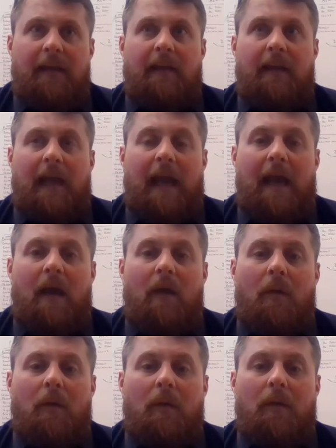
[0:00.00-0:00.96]

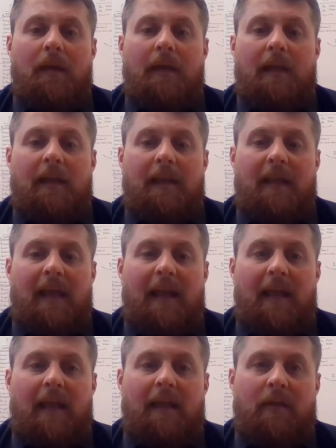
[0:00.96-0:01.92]
how getting that,
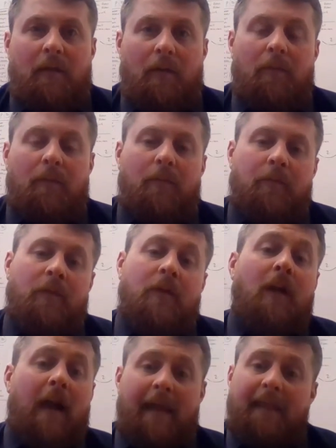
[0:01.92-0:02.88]
for
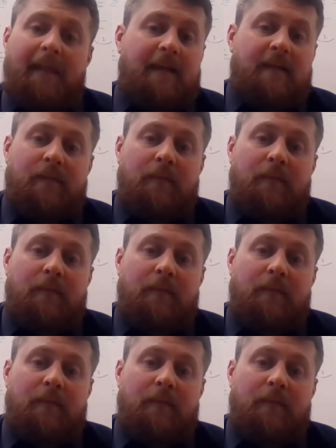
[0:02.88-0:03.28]
your athletes,